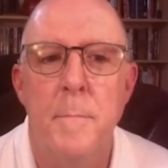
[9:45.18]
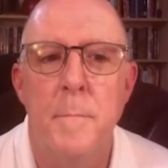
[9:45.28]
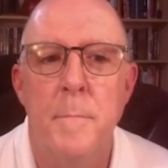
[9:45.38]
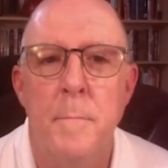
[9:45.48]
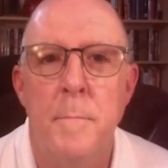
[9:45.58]

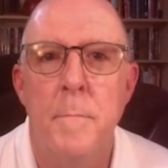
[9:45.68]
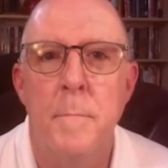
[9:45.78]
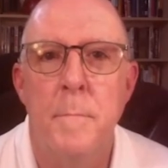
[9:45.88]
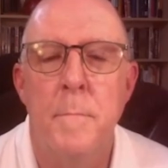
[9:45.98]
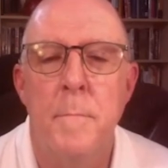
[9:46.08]

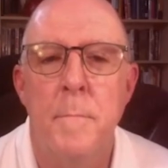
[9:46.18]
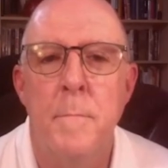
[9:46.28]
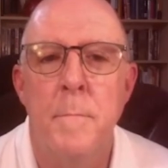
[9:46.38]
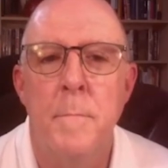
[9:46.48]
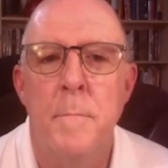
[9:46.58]

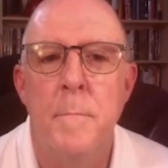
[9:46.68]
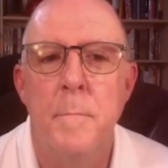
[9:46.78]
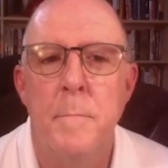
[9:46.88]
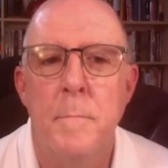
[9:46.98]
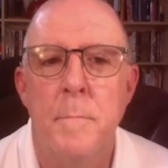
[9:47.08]

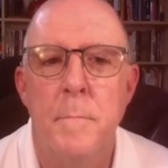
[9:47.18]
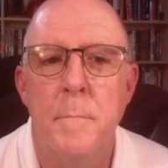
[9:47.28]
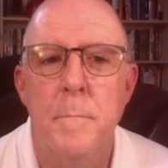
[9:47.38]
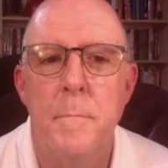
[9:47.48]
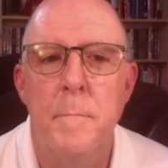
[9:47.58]

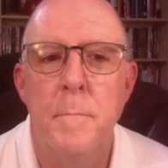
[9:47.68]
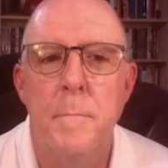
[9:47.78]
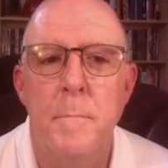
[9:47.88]
(not speaking)